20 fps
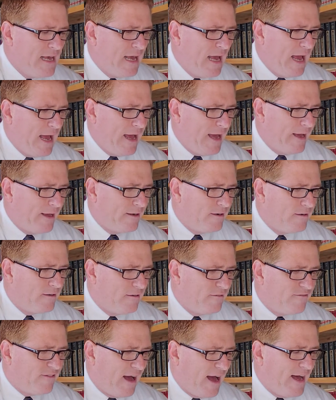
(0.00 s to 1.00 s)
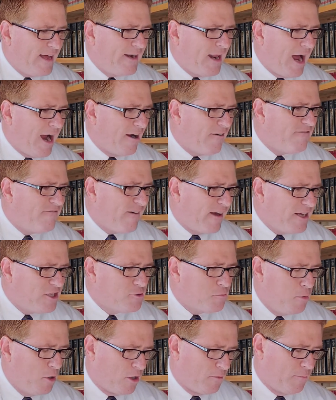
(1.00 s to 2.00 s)
and find our
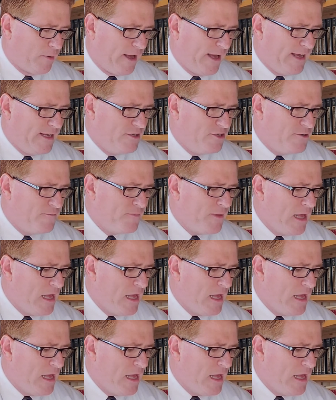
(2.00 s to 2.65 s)
Facebook page.